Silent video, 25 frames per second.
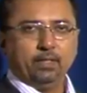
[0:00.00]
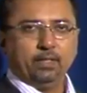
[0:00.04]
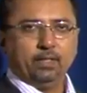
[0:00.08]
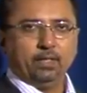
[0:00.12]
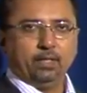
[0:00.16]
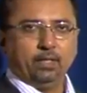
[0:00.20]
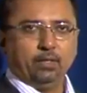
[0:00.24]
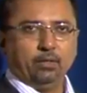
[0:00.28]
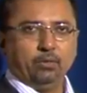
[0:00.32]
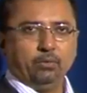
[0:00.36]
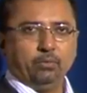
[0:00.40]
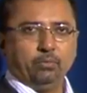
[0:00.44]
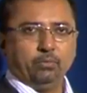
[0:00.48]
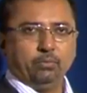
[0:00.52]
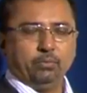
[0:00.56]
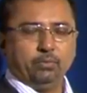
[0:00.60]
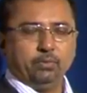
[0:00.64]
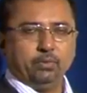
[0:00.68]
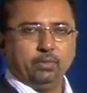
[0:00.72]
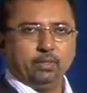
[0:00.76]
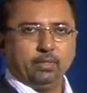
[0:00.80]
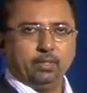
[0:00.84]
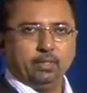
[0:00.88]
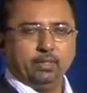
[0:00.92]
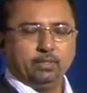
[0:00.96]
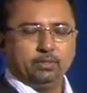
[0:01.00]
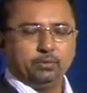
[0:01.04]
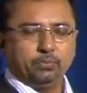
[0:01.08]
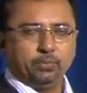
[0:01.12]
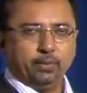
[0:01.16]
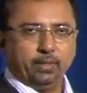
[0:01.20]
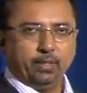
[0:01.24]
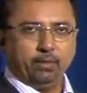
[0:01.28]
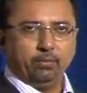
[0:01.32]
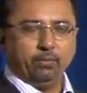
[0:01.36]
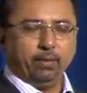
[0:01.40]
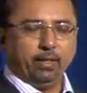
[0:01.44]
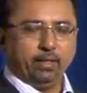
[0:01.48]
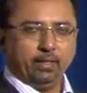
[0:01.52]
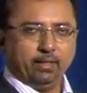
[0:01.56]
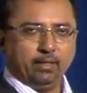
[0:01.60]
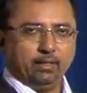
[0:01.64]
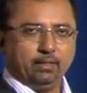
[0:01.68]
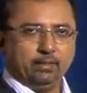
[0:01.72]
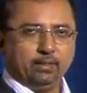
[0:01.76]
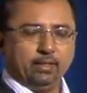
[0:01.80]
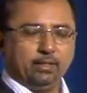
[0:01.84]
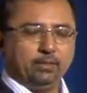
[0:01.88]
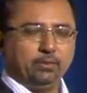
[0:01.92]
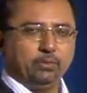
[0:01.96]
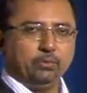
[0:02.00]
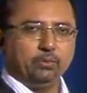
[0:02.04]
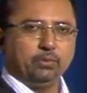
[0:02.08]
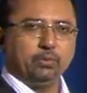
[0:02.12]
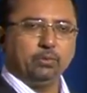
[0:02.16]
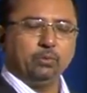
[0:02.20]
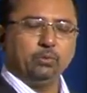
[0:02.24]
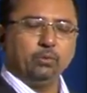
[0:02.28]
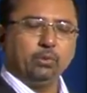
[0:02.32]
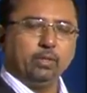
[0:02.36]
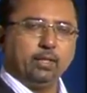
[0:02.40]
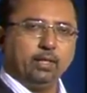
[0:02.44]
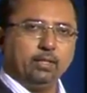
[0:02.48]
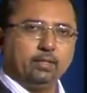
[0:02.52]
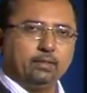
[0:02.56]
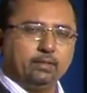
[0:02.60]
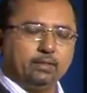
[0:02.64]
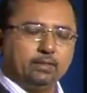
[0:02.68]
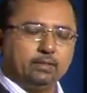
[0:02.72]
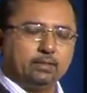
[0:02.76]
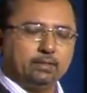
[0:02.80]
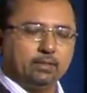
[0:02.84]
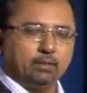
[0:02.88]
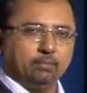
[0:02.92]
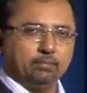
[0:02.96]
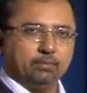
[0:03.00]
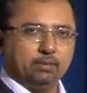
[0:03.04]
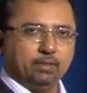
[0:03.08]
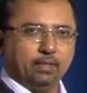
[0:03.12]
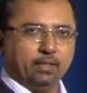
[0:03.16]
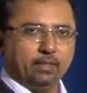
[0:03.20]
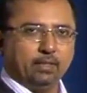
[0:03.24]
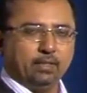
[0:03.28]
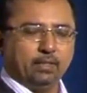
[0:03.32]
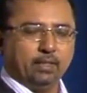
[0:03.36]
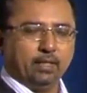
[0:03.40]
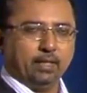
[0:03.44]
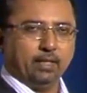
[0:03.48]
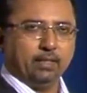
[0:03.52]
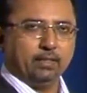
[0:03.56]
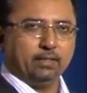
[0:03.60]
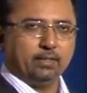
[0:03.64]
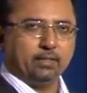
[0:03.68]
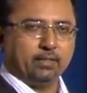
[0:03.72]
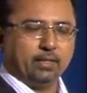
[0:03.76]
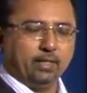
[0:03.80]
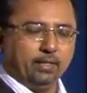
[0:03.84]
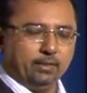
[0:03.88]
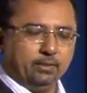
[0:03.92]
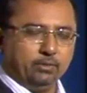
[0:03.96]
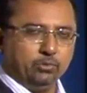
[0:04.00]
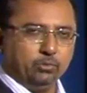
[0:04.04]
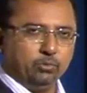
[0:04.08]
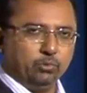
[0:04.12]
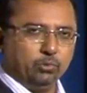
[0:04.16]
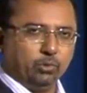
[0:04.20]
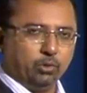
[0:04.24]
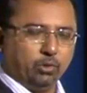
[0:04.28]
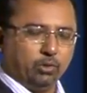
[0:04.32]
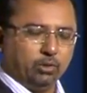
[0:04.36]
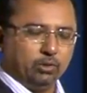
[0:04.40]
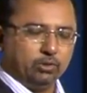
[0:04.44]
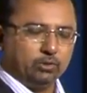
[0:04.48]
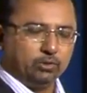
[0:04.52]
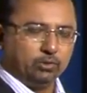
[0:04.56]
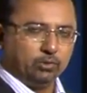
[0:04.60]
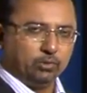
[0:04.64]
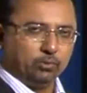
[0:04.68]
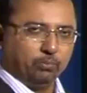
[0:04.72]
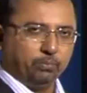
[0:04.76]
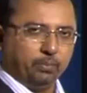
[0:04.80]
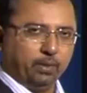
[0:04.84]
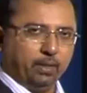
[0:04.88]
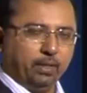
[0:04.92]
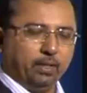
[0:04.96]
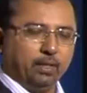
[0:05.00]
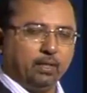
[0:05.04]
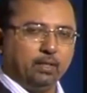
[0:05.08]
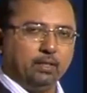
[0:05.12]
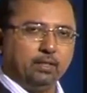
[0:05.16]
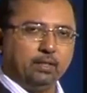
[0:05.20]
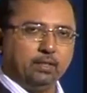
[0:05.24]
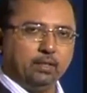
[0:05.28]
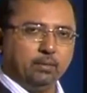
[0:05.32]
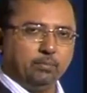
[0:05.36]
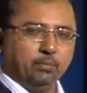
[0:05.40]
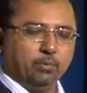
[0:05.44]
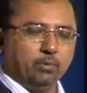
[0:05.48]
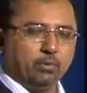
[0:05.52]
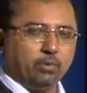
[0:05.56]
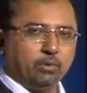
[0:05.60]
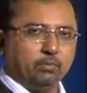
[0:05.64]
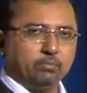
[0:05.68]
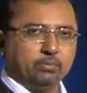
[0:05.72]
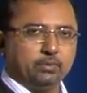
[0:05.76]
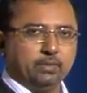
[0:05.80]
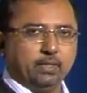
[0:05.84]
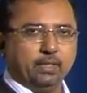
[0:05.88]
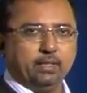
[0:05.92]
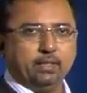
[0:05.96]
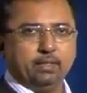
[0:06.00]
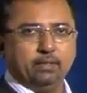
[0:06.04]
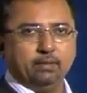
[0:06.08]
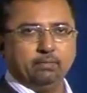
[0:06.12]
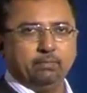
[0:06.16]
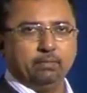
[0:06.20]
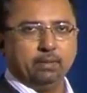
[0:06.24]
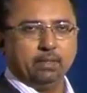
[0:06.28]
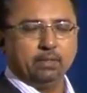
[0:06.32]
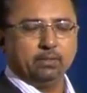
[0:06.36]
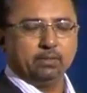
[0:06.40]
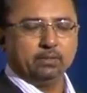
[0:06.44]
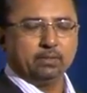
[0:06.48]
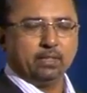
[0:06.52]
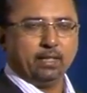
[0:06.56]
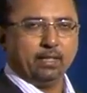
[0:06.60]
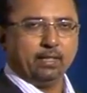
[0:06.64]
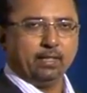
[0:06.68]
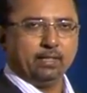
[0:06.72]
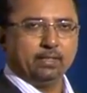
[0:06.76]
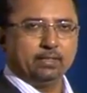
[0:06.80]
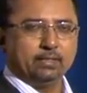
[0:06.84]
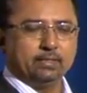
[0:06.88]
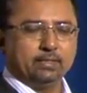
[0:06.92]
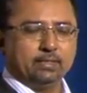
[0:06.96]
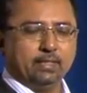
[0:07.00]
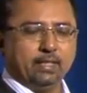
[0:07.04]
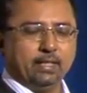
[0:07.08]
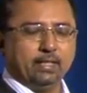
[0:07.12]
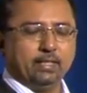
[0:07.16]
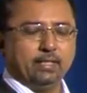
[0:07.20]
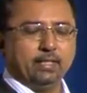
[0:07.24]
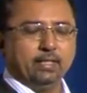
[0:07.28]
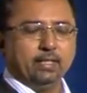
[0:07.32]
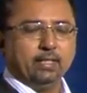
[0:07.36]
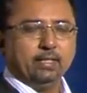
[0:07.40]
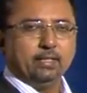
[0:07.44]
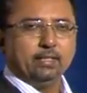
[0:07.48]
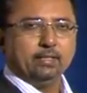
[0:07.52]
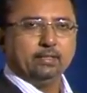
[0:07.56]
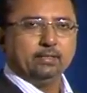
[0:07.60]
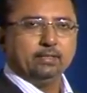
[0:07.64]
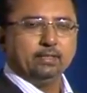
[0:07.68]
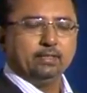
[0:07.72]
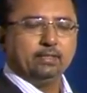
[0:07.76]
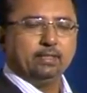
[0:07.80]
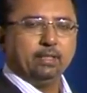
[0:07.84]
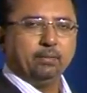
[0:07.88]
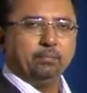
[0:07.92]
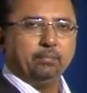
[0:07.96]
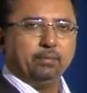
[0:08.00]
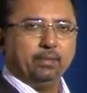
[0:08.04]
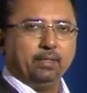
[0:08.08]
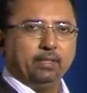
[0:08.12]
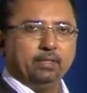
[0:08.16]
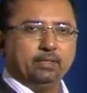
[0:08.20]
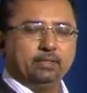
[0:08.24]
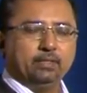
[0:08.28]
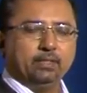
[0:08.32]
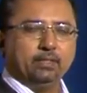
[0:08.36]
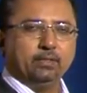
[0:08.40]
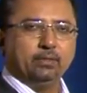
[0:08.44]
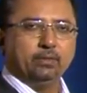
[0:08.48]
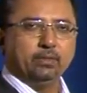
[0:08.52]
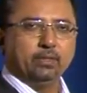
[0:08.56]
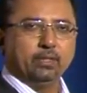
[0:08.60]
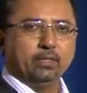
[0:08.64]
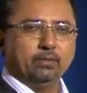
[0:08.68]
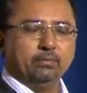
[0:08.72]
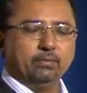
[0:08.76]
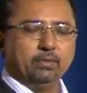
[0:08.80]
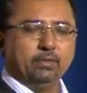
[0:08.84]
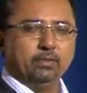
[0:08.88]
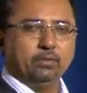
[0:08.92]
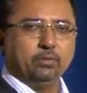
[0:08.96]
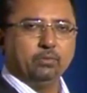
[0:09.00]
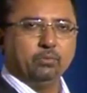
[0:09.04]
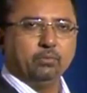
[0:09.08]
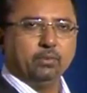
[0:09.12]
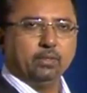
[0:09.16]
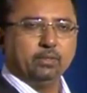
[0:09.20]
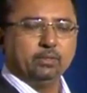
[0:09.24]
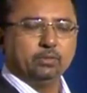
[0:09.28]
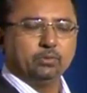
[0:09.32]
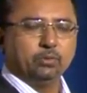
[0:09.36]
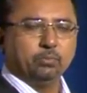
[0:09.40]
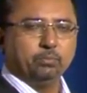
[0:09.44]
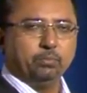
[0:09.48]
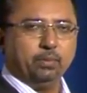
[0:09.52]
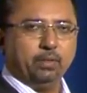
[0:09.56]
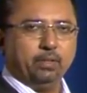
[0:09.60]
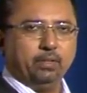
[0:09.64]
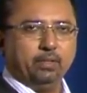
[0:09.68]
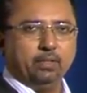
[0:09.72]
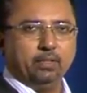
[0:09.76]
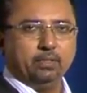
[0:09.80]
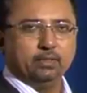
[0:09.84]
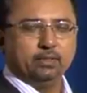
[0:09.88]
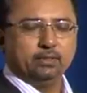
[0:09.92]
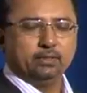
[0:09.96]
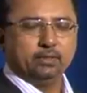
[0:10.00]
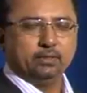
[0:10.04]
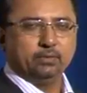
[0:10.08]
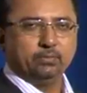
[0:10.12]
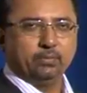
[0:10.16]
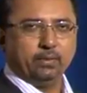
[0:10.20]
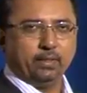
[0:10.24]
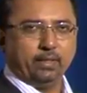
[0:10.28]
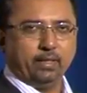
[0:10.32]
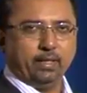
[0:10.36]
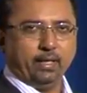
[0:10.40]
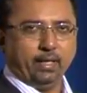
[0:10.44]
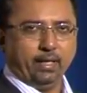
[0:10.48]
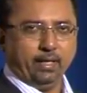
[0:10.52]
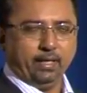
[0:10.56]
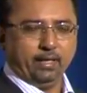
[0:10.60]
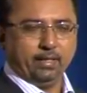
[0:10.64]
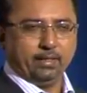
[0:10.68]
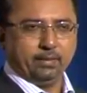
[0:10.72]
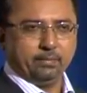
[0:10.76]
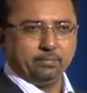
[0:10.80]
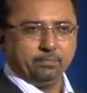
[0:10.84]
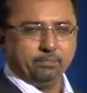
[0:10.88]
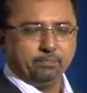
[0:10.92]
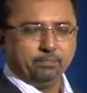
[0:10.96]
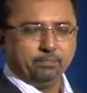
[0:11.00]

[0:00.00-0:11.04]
Now, it's very vital that you look at this subject and try to also be a little more objective, because like I said, the temptation to give in to one's opinions is very high.